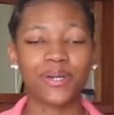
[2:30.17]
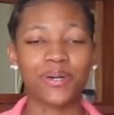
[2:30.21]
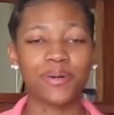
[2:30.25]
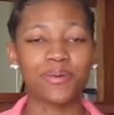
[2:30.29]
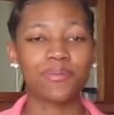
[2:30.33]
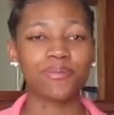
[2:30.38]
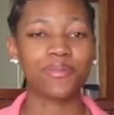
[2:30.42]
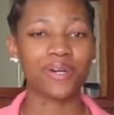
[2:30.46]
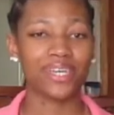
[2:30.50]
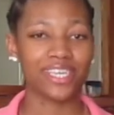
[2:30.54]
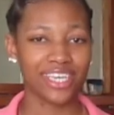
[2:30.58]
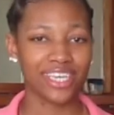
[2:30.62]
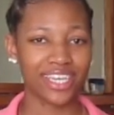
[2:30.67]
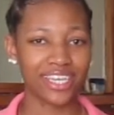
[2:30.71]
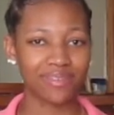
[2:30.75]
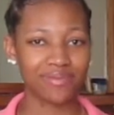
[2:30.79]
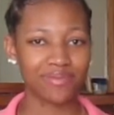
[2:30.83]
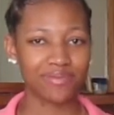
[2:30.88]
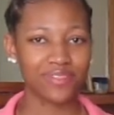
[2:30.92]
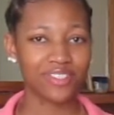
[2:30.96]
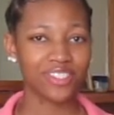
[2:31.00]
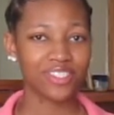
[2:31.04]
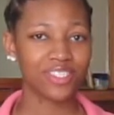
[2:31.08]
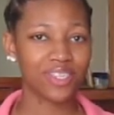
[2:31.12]
But yeah,
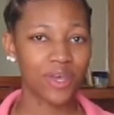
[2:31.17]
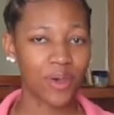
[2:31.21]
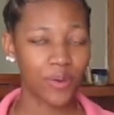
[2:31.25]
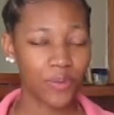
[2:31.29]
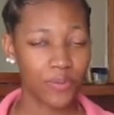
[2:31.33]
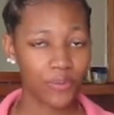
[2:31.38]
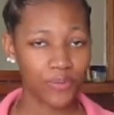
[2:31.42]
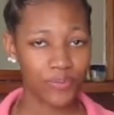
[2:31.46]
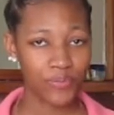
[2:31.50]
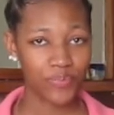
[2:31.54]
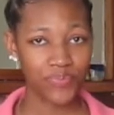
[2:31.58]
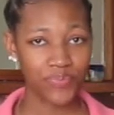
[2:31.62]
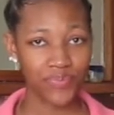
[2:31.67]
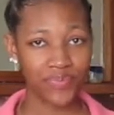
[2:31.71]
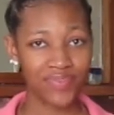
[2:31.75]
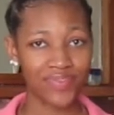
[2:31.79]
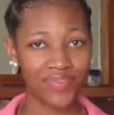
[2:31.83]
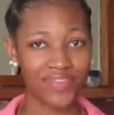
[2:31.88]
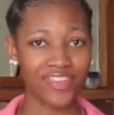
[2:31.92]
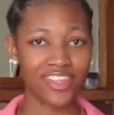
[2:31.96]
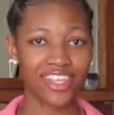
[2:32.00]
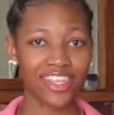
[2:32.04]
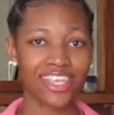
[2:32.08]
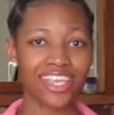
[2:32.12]
so
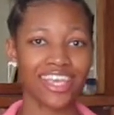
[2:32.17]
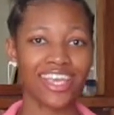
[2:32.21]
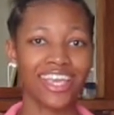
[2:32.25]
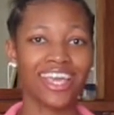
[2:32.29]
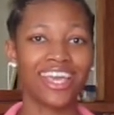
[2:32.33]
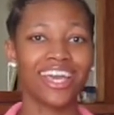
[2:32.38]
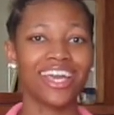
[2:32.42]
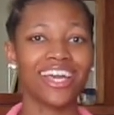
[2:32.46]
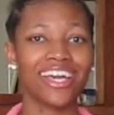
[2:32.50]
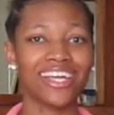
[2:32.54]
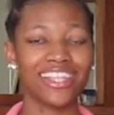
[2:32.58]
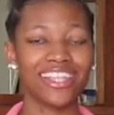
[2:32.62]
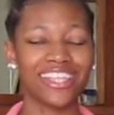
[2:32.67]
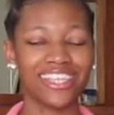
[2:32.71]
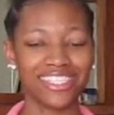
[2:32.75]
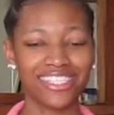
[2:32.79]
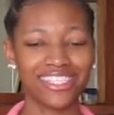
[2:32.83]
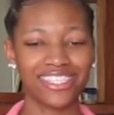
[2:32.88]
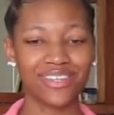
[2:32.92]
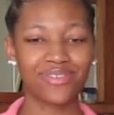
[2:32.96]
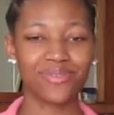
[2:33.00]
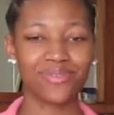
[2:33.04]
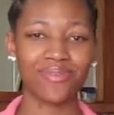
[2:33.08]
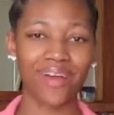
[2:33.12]
let's
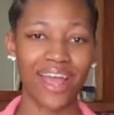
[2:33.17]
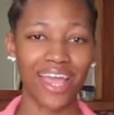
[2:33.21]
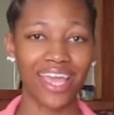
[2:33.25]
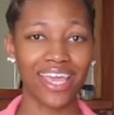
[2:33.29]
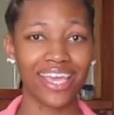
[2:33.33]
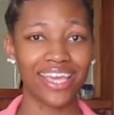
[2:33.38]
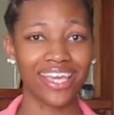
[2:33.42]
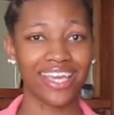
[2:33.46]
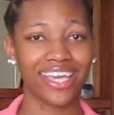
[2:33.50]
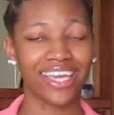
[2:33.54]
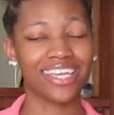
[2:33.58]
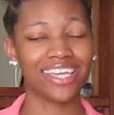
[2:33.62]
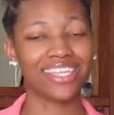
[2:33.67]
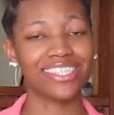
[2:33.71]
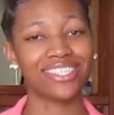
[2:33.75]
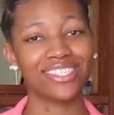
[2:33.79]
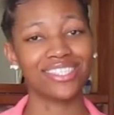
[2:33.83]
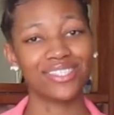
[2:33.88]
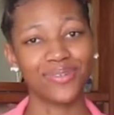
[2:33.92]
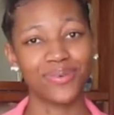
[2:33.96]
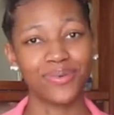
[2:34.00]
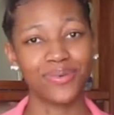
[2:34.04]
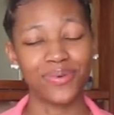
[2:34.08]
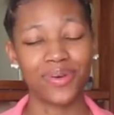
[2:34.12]
get right
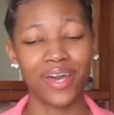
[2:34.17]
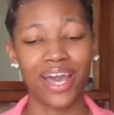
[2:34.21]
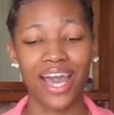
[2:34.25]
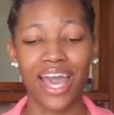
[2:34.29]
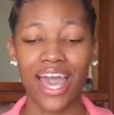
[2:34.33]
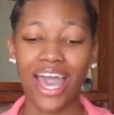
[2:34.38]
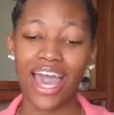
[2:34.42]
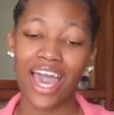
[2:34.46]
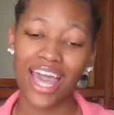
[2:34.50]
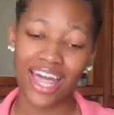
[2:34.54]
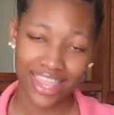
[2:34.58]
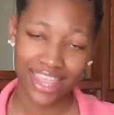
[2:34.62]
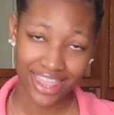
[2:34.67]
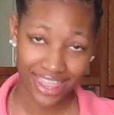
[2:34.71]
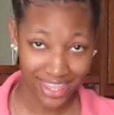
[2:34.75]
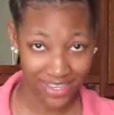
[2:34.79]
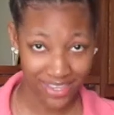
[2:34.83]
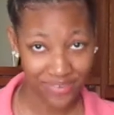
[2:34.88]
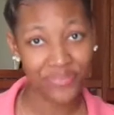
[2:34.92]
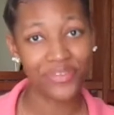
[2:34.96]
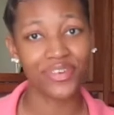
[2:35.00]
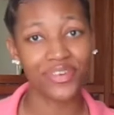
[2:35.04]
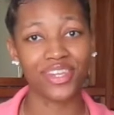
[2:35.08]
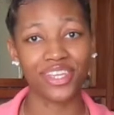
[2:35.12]
into the
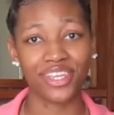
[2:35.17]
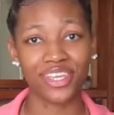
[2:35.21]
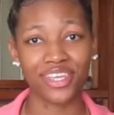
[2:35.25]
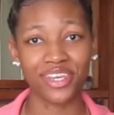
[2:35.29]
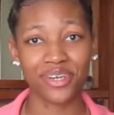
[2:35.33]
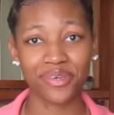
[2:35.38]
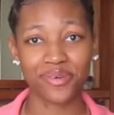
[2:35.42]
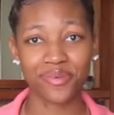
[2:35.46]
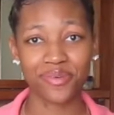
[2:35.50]
video.